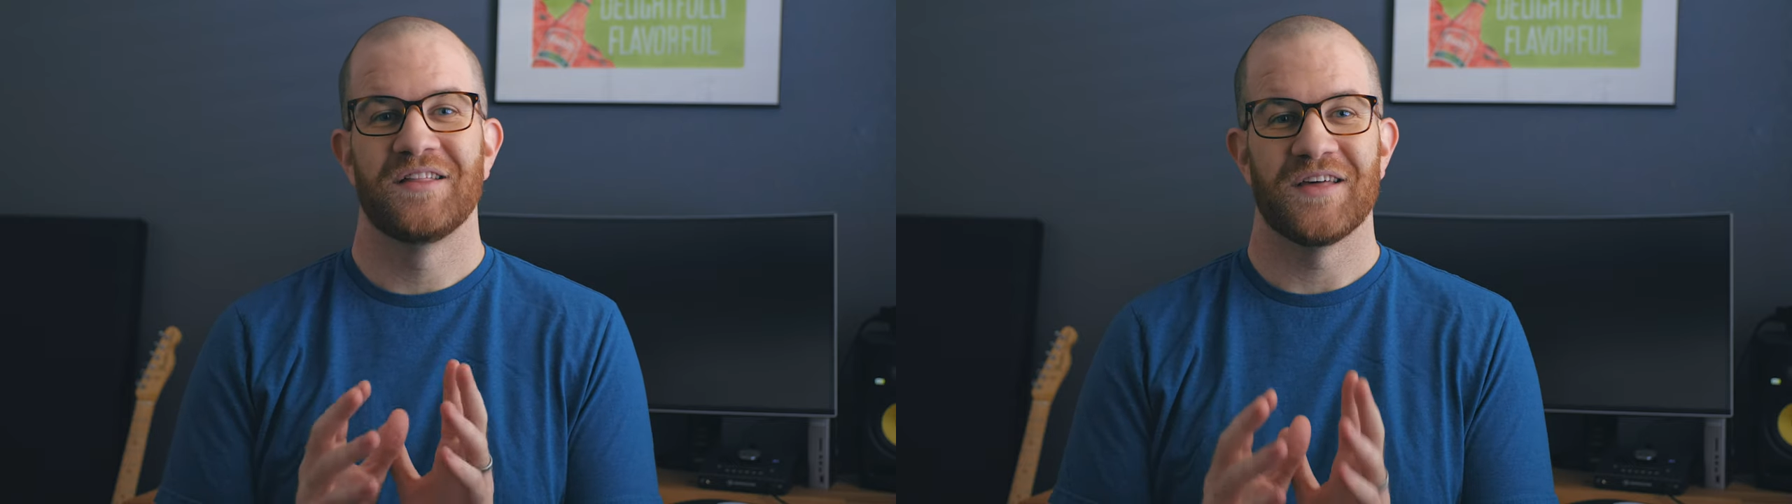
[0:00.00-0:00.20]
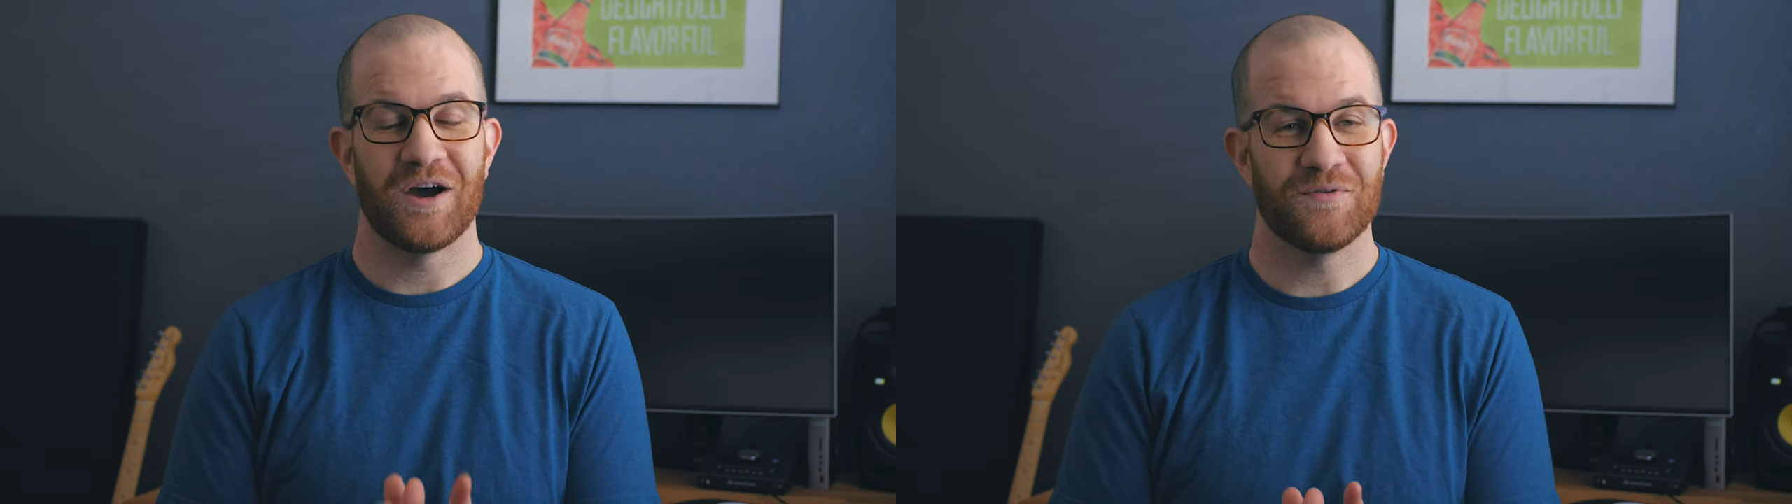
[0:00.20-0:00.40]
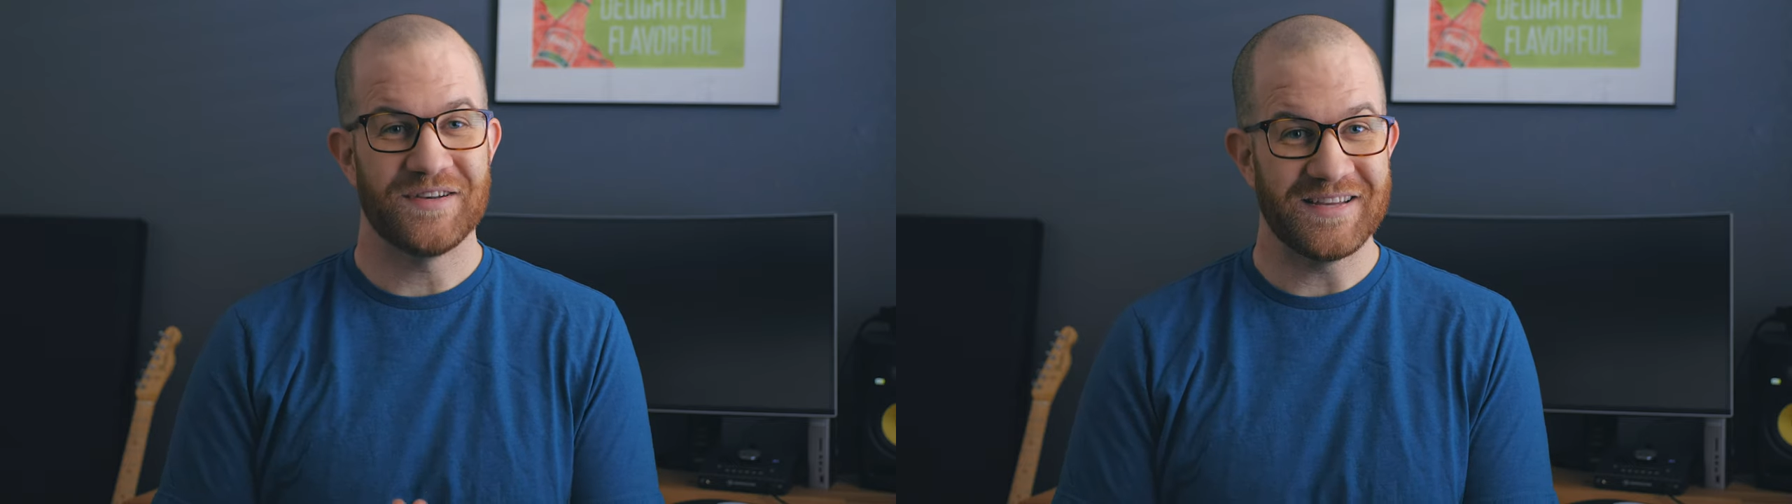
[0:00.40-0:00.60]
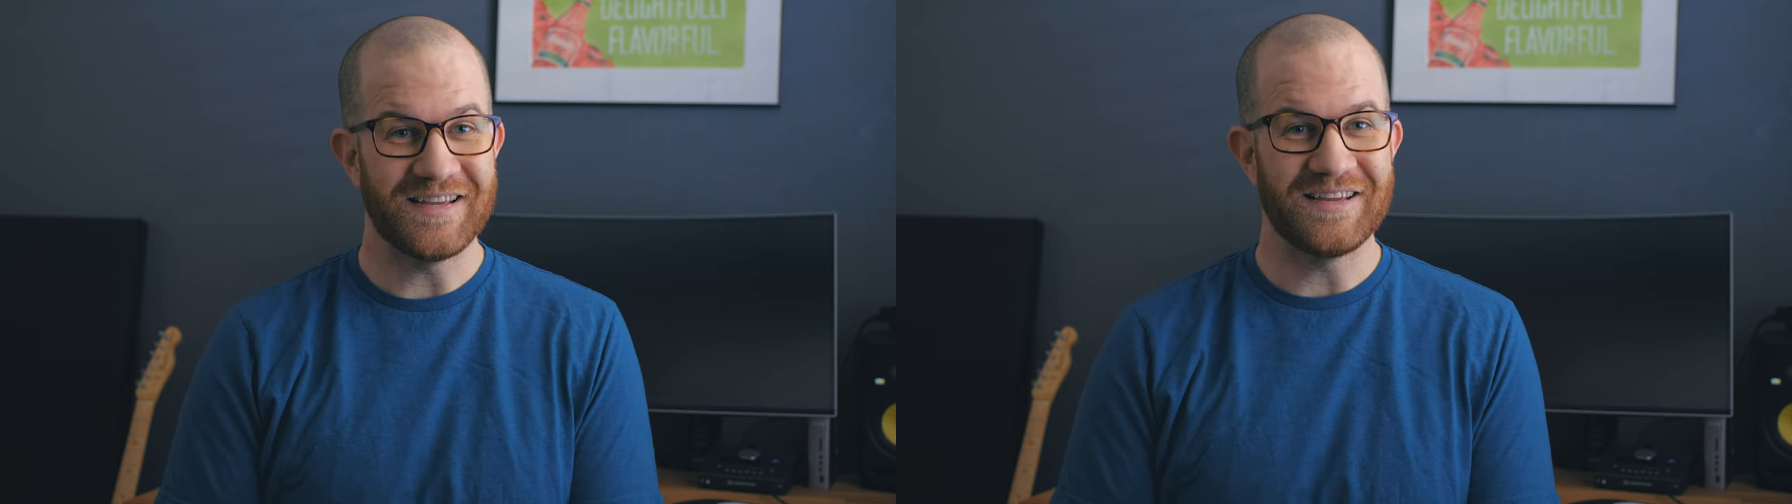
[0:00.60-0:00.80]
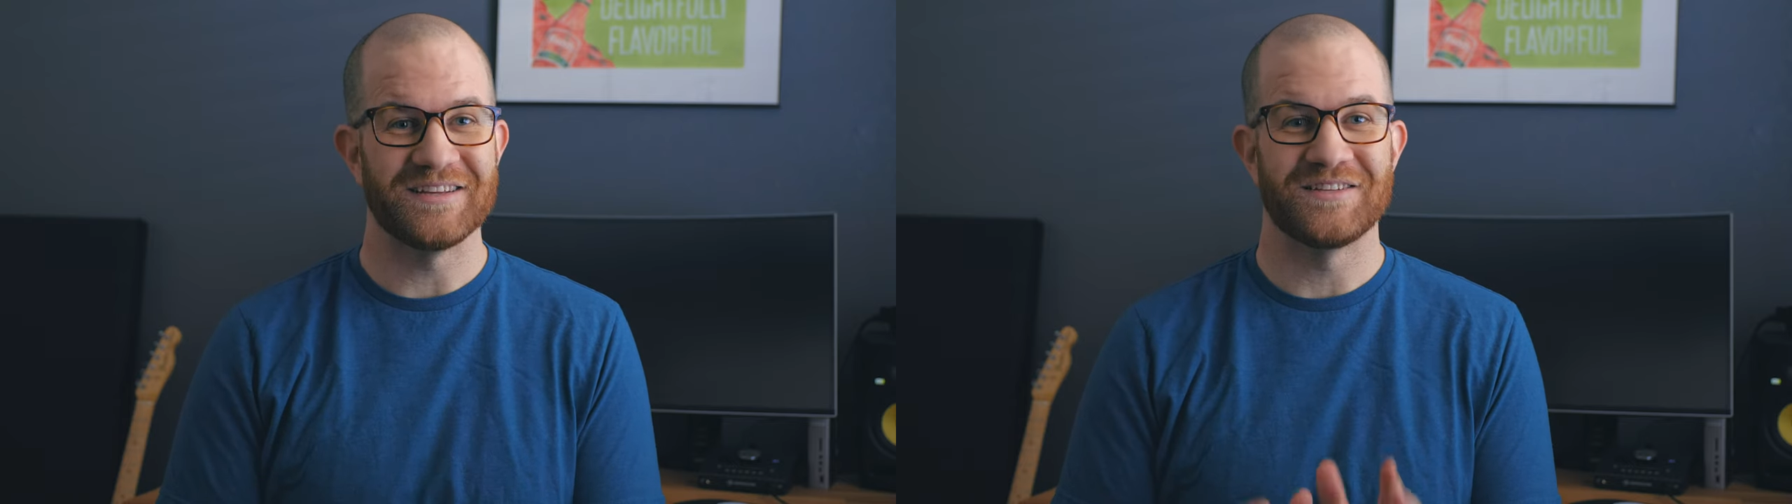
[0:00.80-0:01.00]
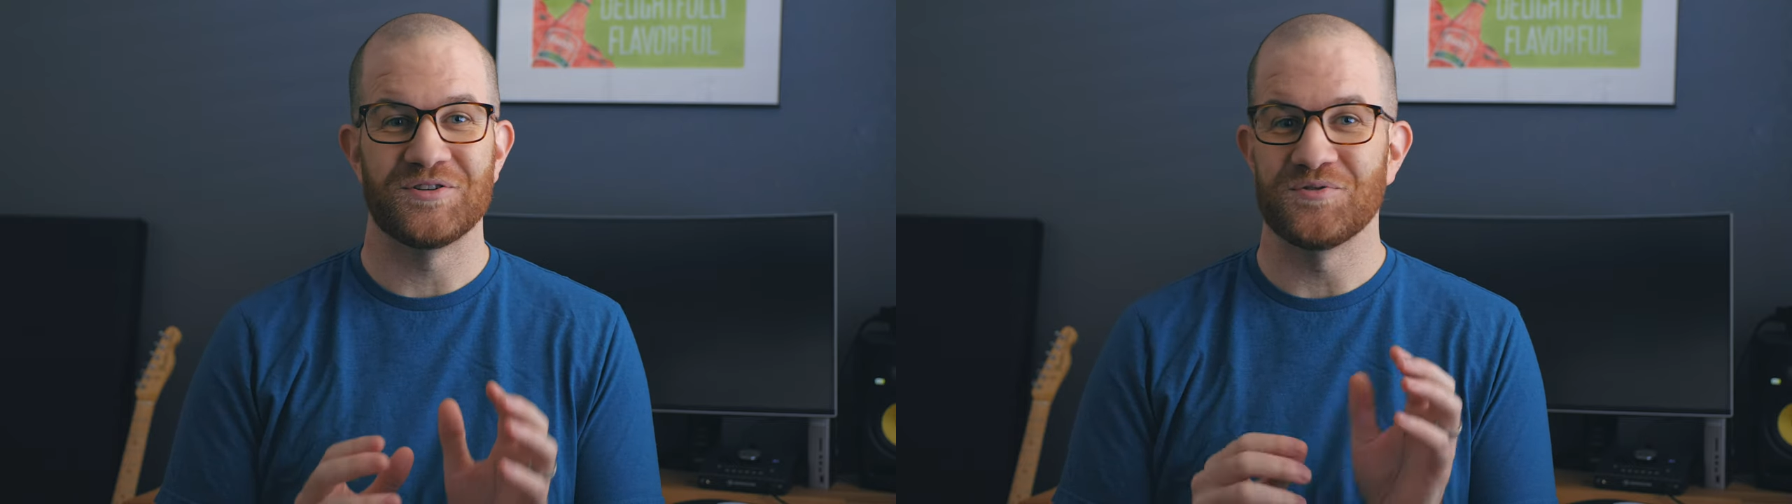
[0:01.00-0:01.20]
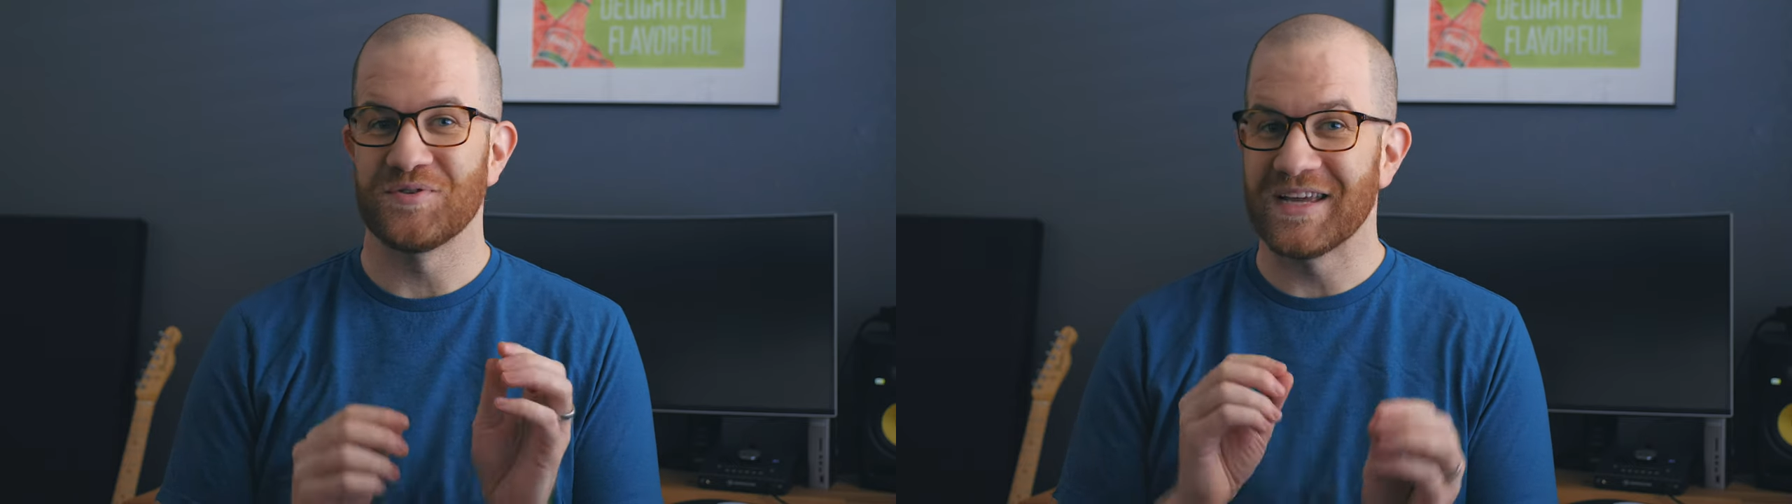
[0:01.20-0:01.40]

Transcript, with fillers: that I would need to